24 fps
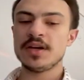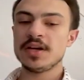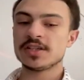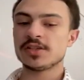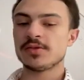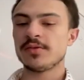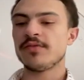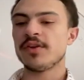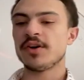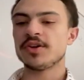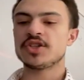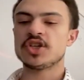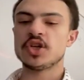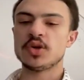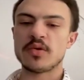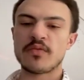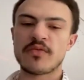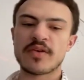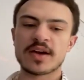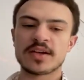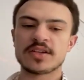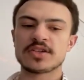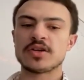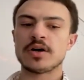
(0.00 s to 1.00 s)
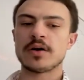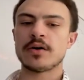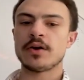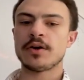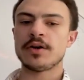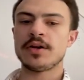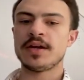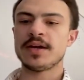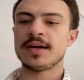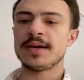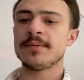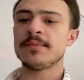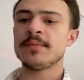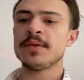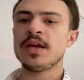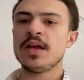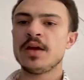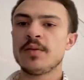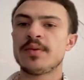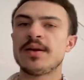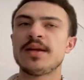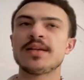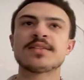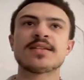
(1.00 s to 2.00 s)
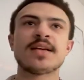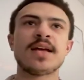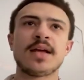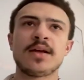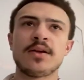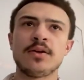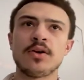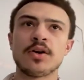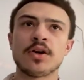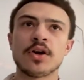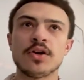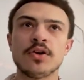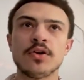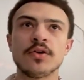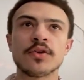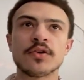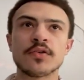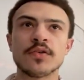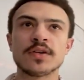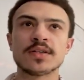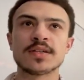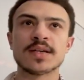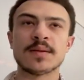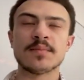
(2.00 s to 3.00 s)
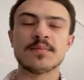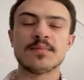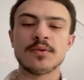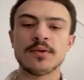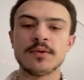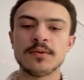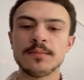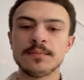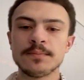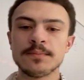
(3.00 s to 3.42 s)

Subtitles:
So we've got 2 effects going on here. But let's take a look at another example.